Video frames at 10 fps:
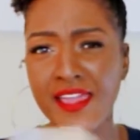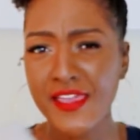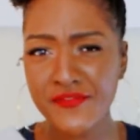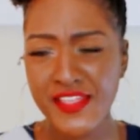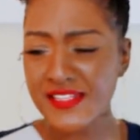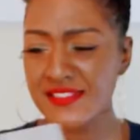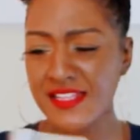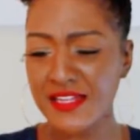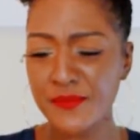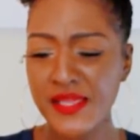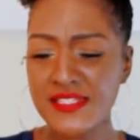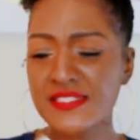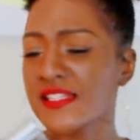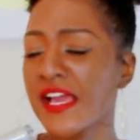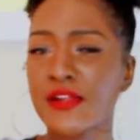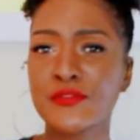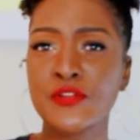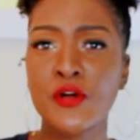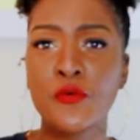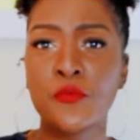If that's not amazing, I don't
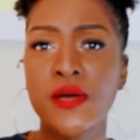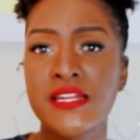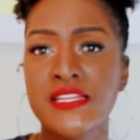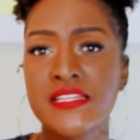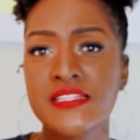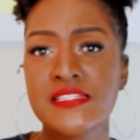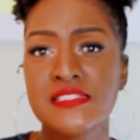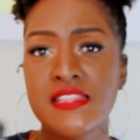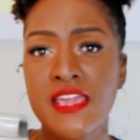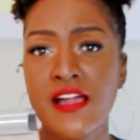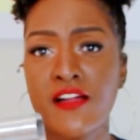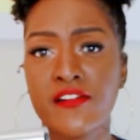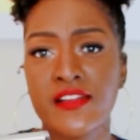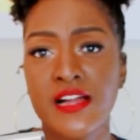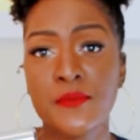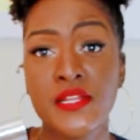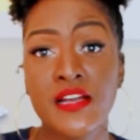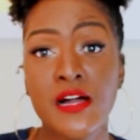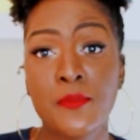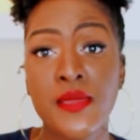know what is. They are coming
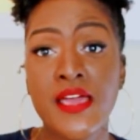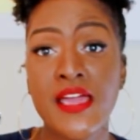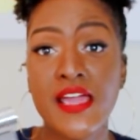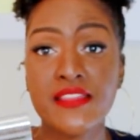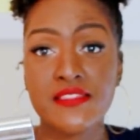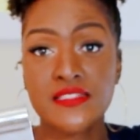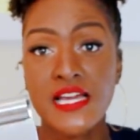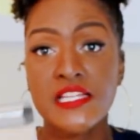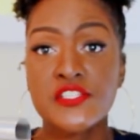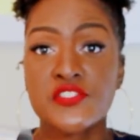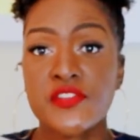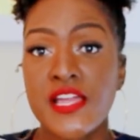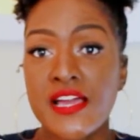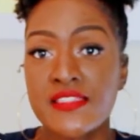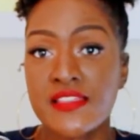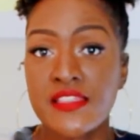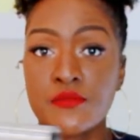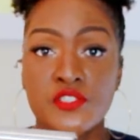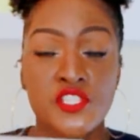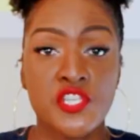up at the Dollar Tree. I thought
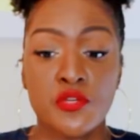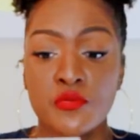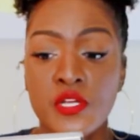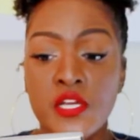that was cute.